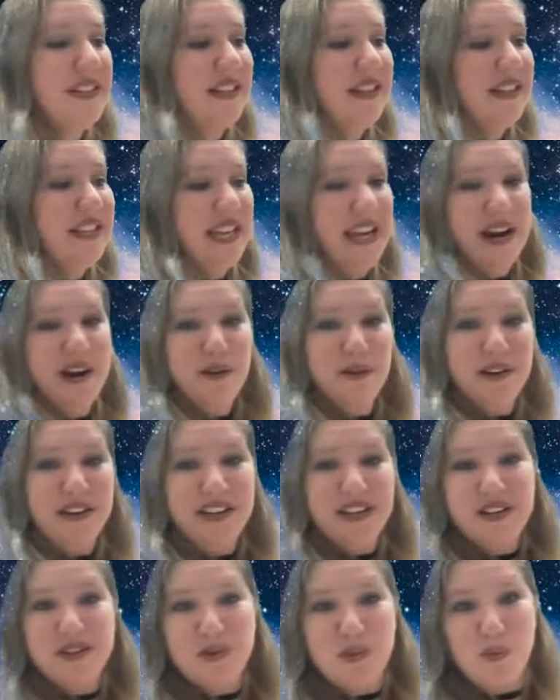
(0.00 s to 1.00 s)
it the
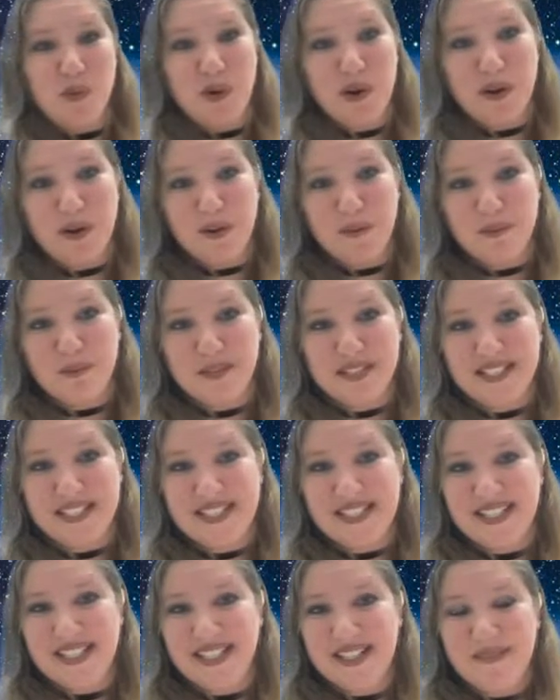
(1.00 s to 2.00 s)
Arrogant
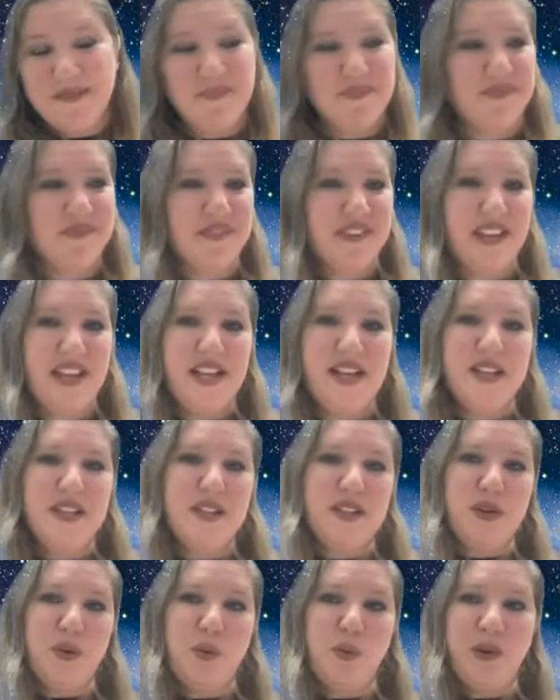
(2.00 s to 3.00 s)
Worms?
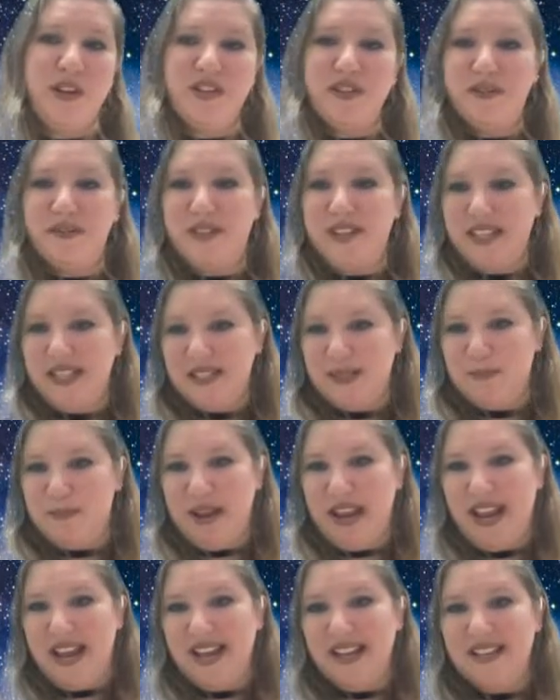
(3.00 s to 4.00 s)
So which of these
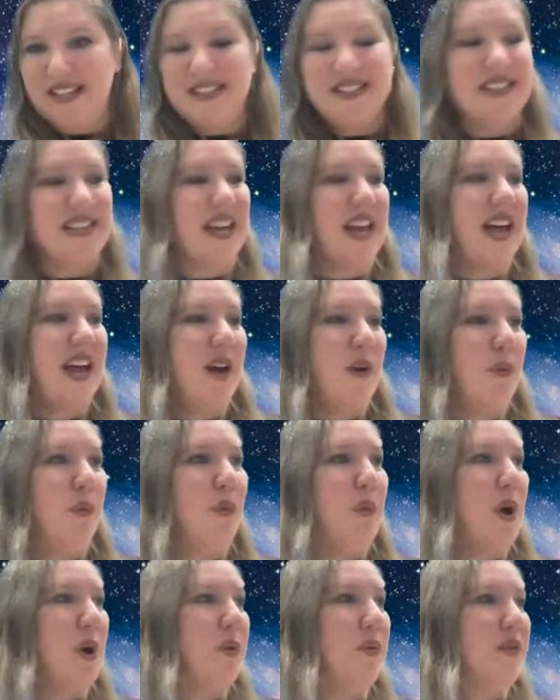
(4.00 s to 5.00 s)
bands
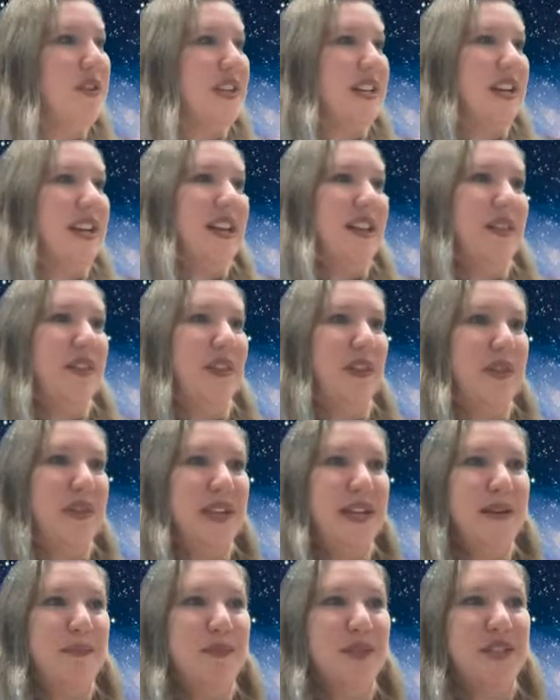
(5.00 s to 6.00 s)
wrote the
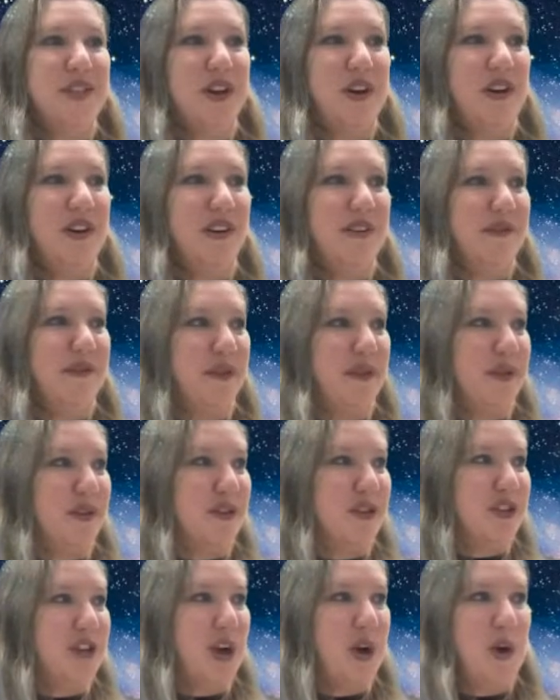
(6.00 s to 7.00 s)
theme song for the
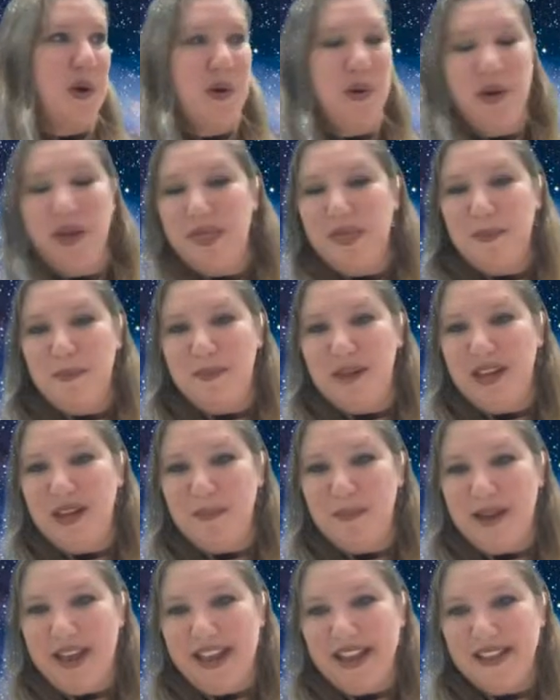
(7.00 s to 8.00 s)
show The Big
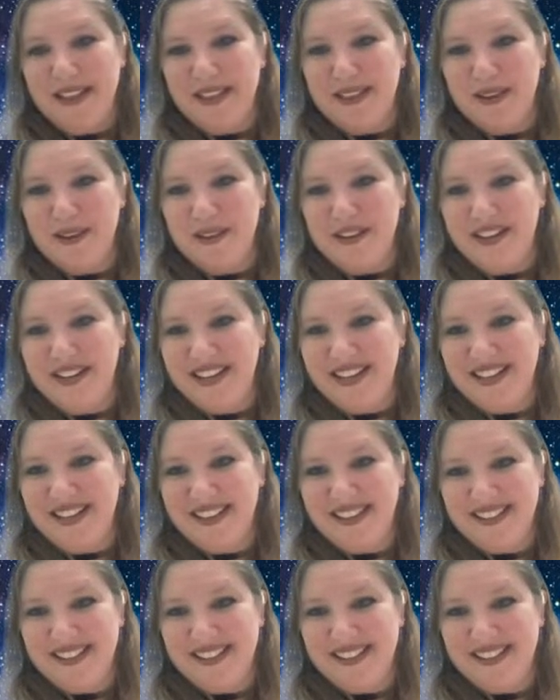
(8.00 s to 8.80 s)
Bang Theory?